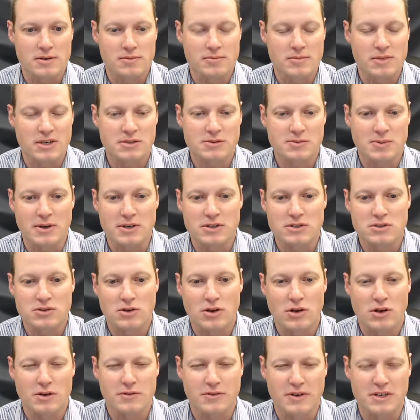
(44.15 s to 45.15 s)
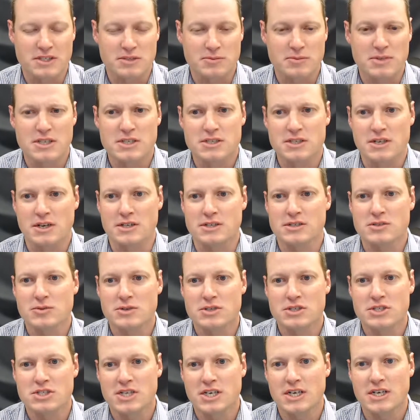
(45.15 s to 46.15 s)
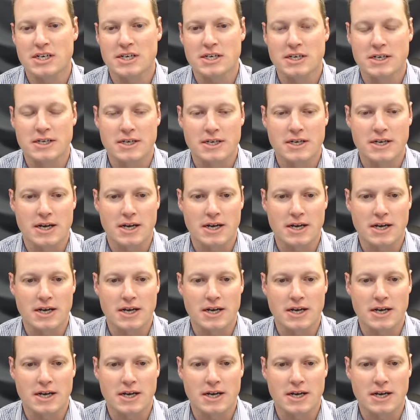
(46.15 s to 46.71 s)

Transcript: exposed to a lot of SMEs, and I just want to share a